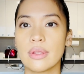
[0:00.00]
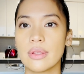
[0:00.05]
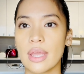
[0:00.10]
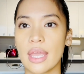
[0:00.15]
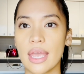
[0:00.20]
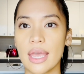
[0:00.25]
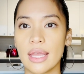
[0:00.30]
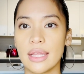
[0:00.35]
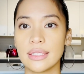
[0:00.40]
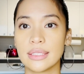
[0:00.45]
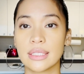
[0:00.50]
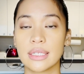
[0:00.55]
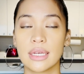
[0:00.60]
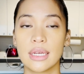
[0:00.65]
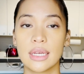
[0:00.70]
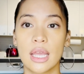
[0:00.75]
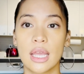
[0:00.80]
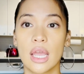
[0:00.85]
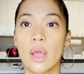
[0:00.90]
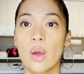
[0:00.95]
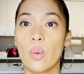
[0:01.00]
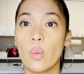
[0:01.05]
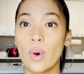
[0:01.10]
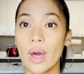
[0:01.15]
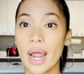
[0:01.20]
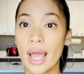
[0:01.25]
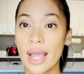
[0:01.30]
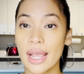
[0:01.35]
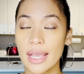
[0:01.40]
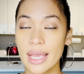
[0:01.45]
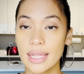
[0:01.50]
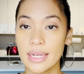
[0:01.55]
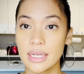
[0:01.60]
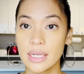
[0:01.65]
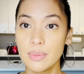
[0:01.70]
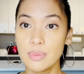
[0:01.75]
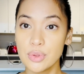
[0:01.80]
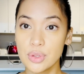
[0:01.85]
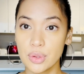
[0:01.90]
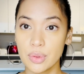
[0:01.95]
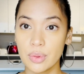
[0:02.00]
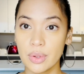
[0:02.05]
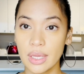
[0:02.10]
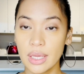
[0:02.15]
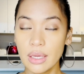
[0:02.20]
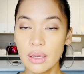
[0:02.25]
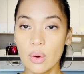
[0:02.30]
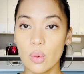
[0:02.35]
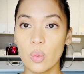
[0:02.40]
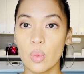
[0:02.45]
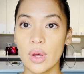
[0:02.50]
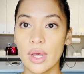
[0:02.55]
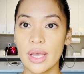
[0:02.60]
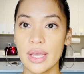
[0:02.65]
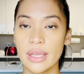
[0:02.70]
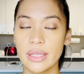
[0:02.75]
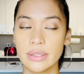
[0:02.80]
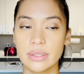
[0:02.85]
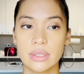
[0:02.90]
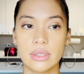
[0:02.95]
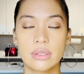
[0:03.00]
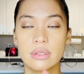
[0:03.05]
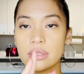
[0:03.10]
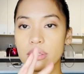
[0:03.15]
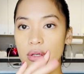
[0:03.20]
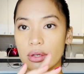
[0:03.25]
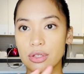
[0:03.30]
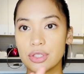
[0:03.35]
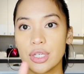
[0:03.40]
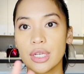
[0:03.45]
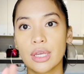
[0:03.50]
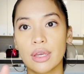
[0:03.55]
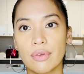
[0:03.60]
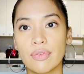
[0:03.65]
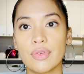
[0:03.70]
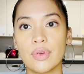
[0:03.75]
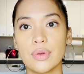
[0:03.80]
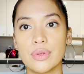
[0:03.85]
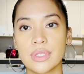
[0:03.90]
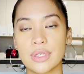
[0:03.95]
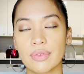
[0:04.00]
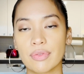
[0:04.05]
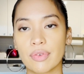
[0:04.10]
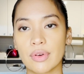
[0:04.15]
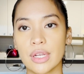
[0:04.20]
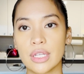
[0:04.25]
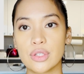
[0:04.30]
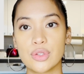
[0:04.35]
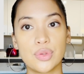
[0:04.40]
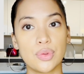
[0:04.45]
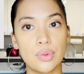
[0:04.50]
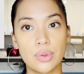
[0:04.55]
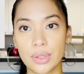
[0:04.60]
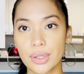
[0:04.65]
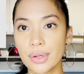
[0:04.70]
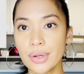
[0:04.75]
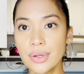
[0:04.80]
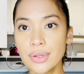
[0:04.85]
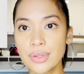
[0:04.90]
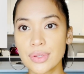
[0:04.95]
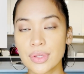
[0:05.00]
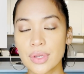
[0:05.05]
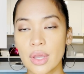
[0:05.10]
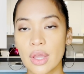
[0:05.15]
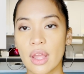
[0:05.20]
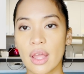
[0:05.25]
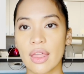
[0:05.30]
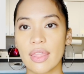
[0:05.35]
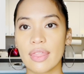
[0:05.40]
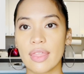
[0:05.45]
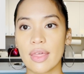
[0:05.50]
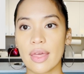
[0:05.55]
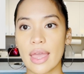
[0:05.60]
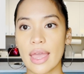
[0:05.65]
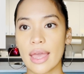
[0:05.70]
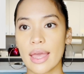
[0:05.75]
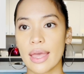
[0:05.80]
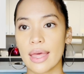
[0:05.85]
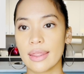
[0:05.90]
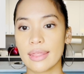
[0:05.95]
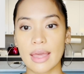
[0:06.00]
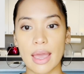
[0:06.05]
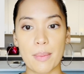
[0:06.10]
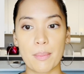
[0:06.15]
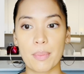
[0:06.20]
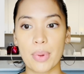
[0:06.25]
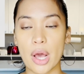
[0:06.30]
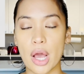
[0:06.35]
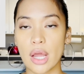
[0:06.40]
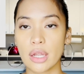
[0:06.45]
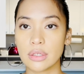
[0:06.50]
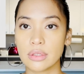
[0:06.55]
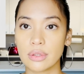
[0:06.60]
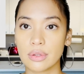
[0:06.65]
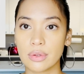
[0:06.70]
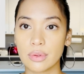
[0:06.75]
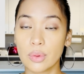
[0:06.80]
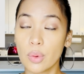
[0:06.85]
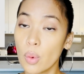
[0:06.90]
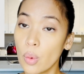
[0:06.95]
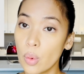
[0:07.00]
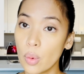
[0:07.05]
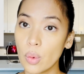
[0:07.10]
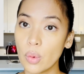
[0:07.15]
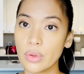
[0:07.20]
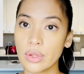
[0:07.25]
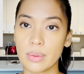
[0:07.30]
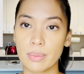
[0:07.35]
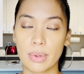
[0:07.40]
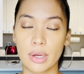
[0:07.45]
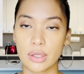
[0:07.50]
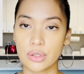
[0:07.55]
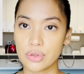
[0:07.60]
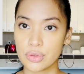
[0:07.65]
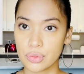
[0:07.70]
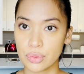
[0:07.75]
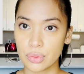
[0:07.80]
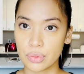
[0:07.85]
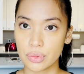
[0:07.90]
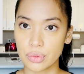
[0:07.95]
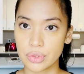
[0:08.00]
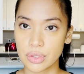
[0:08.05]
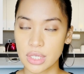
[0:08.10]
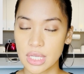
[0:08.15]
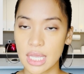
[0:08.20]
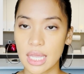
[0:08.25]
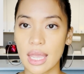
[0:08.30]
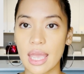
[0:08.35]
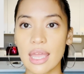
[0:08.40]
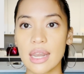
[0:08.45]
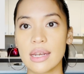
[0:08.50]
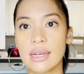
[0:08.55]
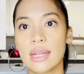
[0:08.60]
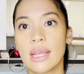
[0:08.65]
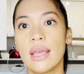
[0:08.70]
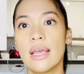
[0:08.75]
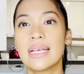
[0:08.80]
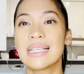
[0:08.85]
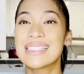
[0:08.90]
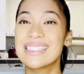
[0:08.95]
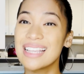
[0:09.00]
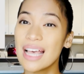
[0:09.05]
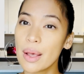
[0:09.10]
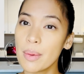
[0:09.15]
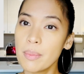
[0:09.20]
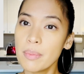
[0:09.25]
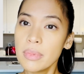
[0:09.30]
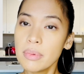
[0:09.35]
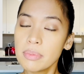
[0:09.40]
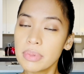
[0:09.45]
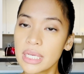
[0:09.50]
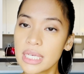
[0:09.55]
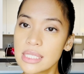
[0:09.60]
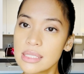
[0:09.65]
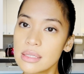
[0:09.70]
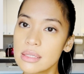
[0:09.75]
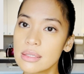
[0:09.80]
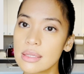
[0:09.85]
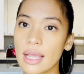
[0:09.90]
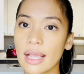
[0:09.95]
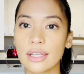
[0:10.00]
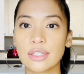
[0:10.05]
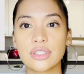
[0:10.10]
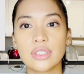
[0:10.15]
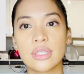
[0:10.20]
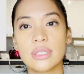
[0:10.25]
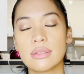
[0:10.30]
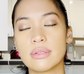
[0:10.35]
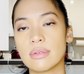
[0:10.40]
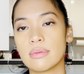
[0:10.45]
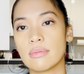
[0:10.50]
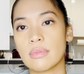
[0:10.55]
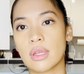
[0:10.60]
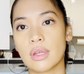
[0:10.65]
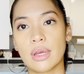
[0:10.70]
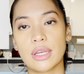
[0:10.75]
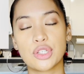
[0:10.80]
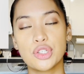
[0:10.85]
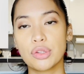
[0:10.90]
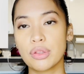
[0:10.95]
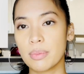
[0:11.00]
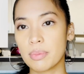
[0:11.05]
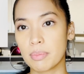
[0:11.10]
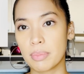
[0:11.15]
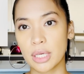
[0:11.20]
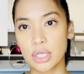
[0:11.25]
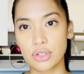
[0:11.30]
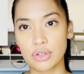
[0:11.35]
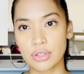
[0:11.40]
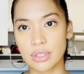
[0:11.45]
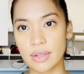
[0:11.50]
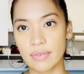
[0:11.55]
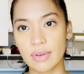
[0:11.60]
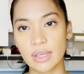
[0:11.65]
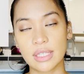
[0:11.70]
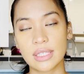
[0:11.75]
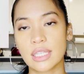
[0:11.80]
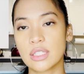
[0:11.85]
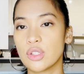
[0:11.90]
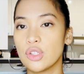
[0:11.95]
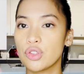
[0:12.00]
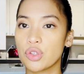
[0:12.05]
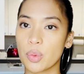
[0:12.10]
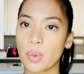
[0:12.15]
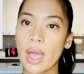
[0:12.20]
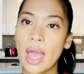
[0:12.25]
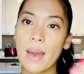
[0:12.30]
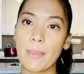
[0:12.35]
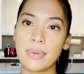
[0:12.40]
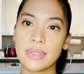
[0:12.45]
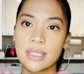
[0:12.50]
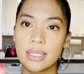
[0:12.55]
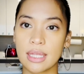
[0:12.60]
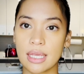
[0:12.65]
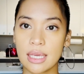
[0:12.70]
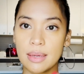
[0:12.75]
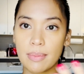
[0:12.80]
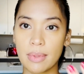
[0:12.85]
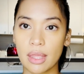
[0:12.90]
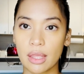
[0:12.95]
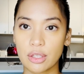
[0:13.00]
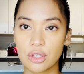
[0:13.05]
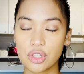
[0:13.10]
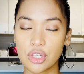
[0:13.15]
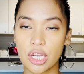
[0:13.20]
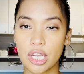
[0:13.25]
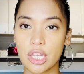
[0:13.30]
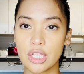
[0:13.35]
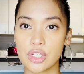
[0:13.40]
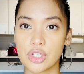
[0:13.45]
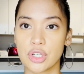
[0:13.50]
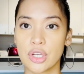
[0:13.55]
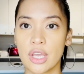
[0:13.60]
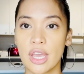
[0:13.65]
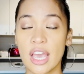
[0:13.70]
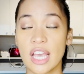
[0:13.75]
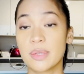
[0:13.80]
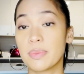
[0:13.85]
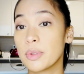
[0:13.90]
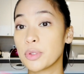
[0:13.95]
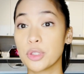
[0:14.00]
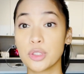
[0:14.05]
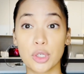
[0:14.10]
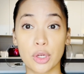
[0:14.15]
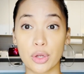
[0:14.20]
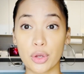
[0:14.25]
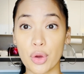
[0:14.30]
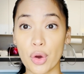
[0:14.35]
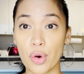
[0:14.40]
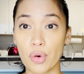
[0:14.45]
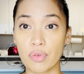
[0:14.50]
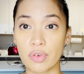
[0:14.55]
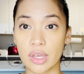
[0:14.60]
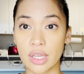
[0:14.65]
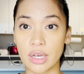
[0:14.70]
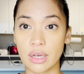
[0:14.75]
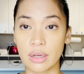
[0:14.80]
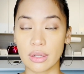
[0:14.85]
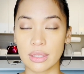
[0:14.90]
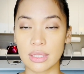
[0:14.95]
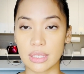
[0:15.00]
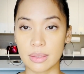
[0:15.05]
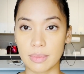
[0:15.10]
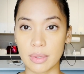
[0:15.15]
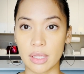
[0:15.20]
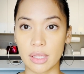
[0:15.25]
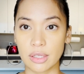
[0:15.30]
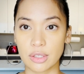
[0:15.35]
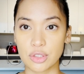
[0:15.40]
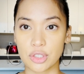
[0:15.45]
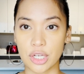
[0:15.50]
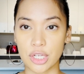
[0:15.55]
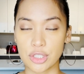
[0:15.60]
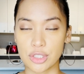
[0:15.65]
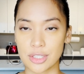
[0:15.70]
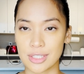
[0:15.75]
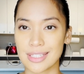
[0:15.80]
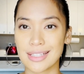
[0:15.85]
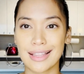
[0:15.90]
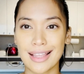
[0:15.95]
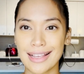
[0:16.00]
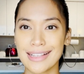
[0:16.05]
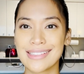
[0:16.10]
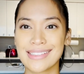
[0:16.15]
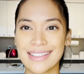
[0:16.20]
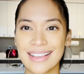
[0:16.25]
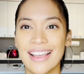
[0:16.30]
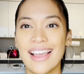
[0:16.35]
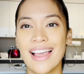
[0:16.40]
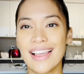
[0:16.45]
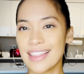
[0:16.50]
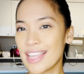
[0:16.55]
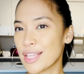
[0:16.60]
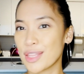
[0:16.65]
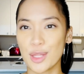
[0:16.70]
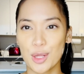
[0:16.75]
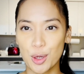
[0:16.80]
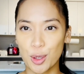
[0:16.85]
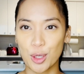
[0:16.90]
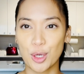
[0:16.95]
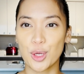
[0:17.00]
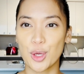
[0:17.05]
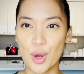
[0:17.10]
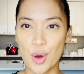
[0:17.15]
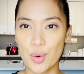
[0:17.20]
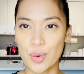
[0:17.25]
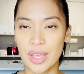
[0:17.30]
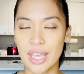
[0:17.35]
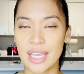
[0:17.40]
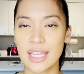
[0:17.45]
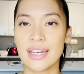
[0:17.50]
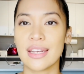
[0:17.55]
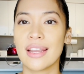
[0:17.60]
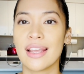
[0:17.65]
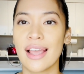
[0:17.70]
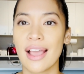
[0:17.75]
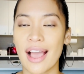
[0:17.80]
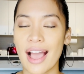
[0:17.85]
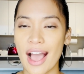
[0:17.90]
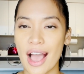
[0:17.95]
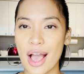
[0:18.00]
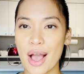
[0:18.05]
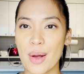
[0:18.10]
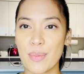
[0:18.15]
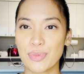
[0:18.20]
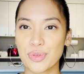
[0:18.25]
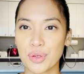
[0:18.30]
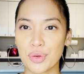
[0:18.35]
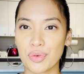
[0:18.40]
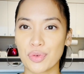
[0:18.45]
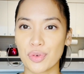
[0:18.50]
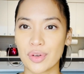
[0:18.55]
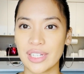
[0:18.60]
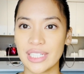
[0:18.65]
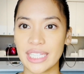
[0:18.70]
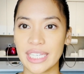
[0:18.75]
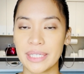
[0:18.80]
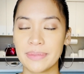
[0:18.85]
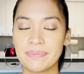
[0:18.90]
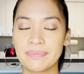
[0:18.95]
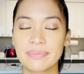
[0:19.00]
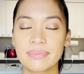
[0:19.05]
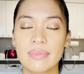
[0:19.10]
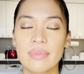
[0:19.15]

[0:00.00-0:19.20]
And what I ended up doing was searching a few different jewelers that bought gold and bought jewels. And some places actually, I showed them pictures of it because that's usually what happens in the email exchange, especially during COVID email exchange. It's less likely they're going to go in so freely.